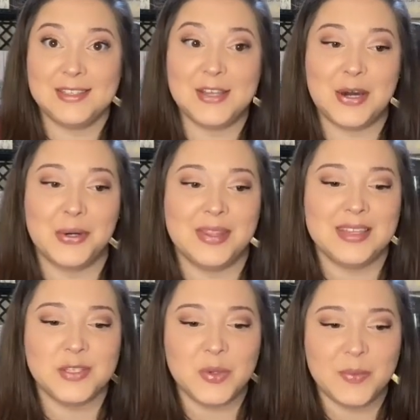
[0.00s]
So
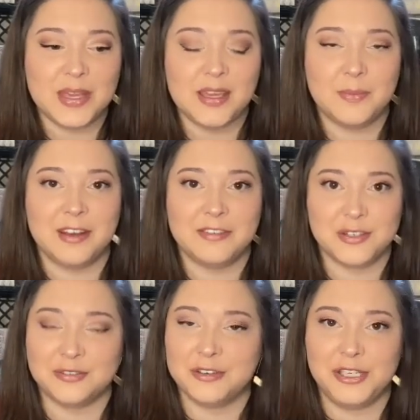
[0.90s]
this would be
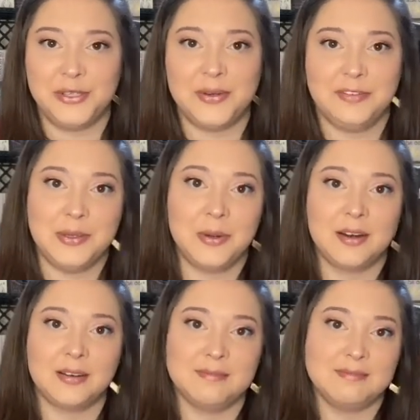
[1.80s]
beneficial for you if you
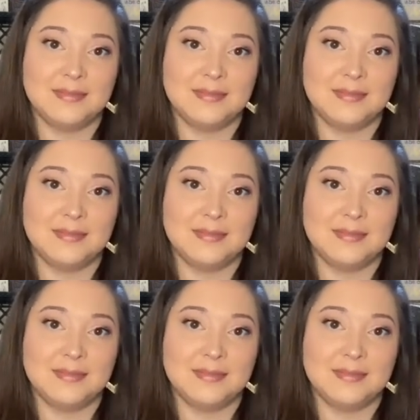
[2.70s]
are